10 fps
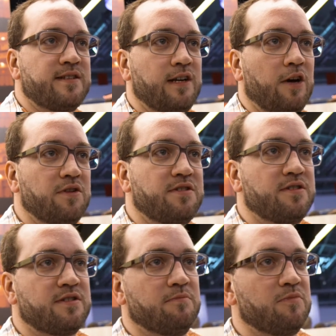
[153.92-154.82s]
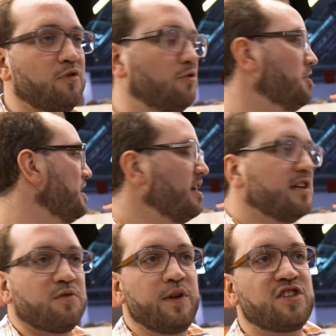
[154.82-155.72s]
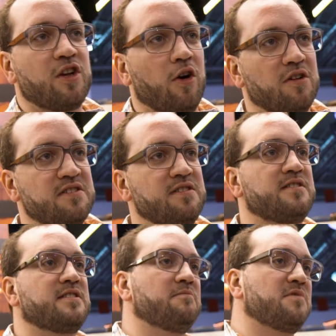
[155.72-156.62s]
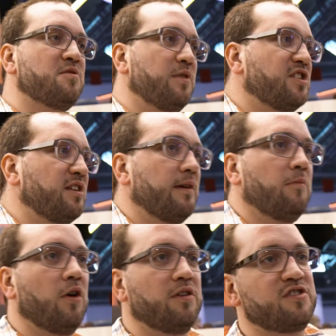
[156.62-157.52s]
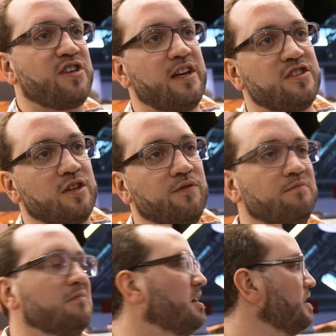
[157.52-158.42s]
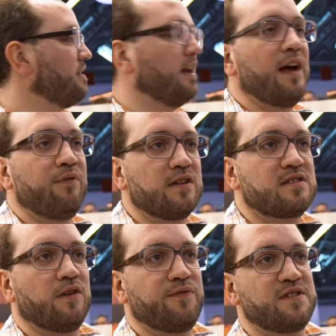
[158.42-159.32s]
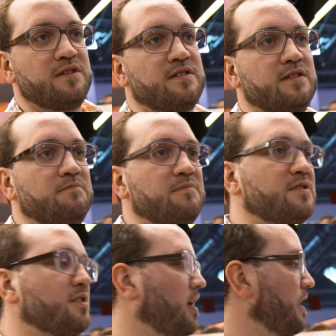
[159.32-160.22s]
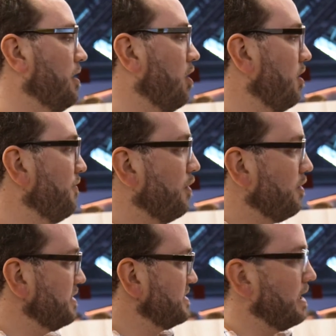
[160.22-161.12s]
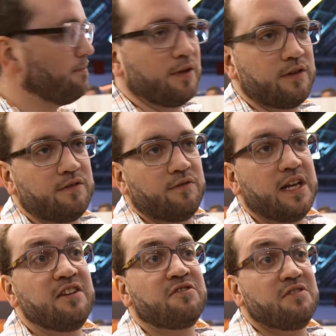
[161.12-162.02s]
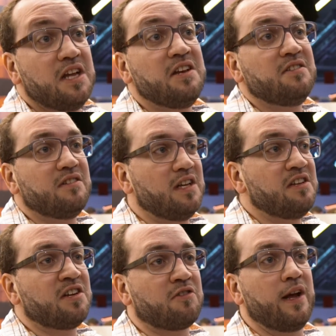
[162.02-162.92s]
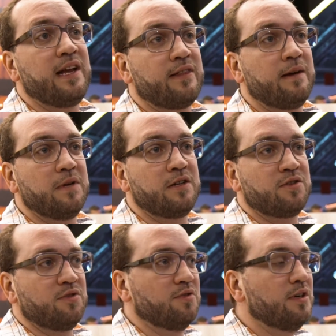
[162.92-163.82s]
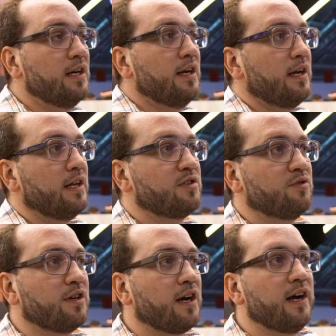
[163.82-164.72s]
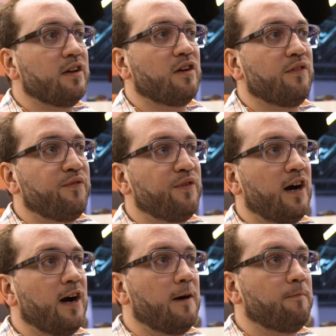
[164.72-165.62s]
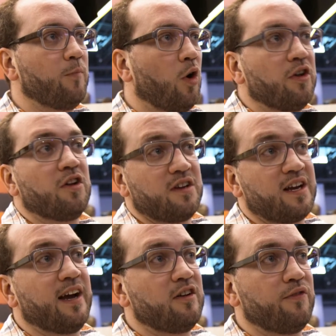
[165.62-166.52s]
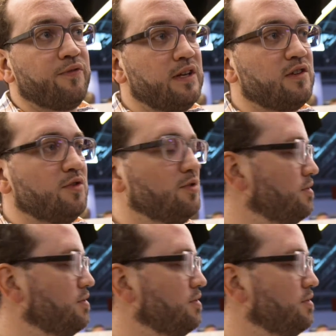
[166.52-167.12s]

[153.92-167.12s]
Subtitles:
in our system, to switching on systems, switching them on, changing the levels of systems, or for example, integrate them into a kind of, or not a kind of, into